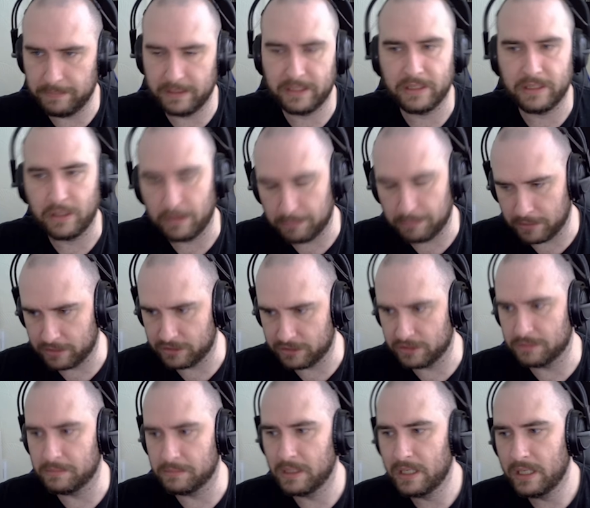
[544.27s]
and at the
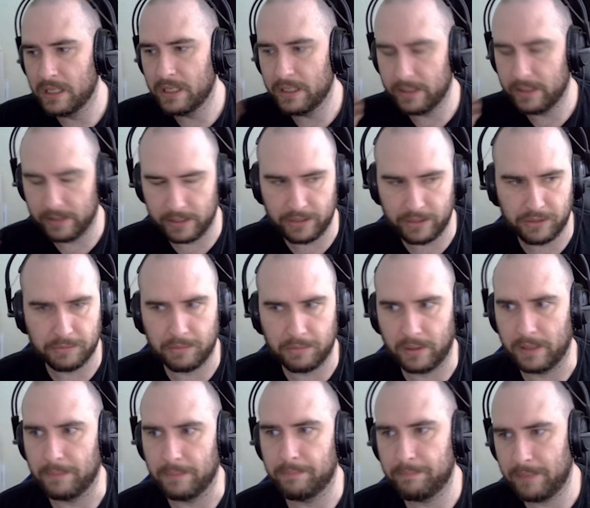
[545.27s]
bottom, Ninja
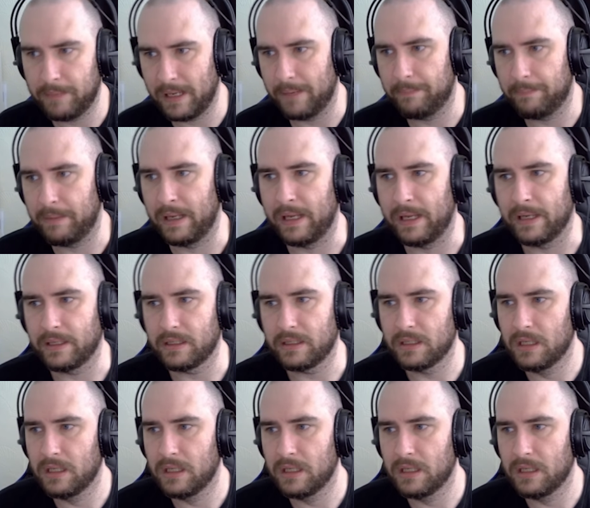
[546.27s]
Bite Backpack.